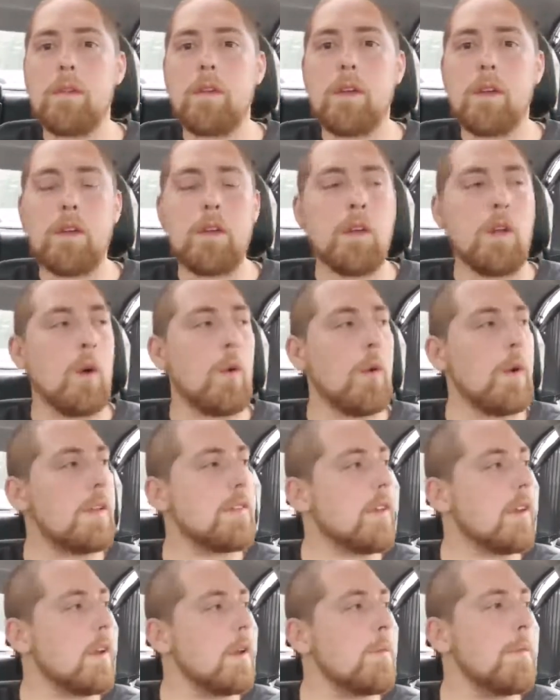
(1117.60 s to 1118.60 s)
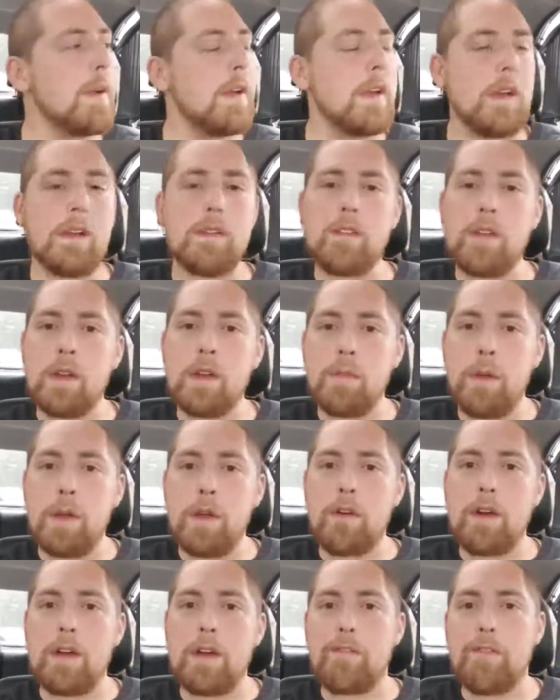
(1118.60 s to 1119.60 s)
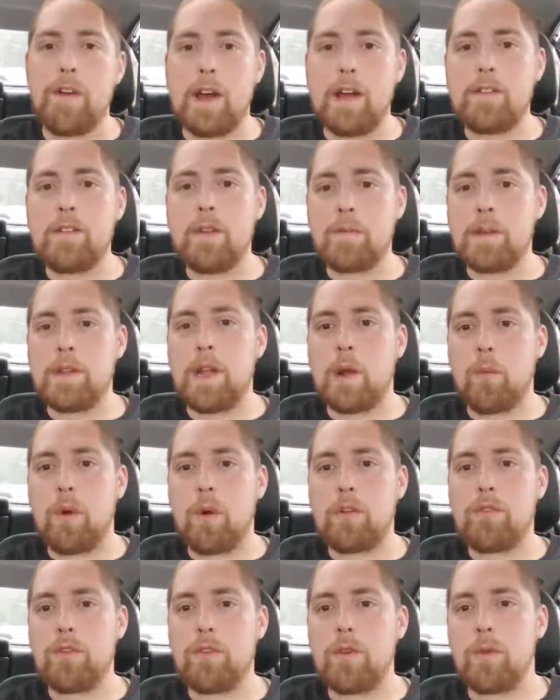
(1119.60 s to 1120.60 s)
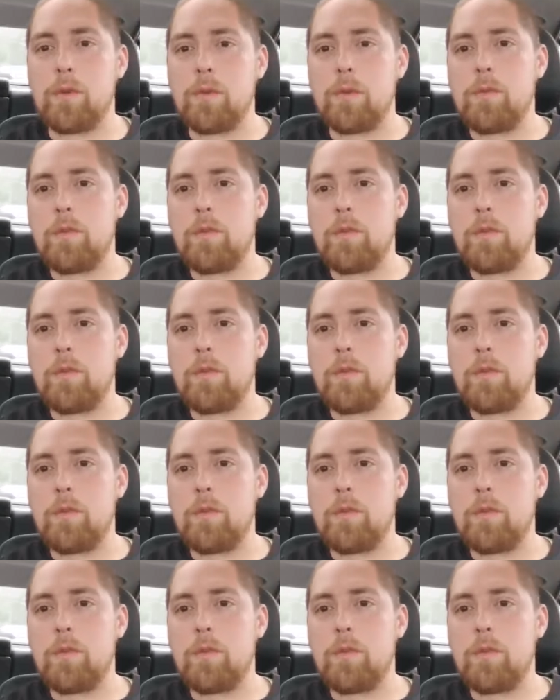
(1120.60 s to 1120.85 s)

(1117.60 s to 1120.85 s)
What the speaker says: it's gonna be all right. Find something that works for you.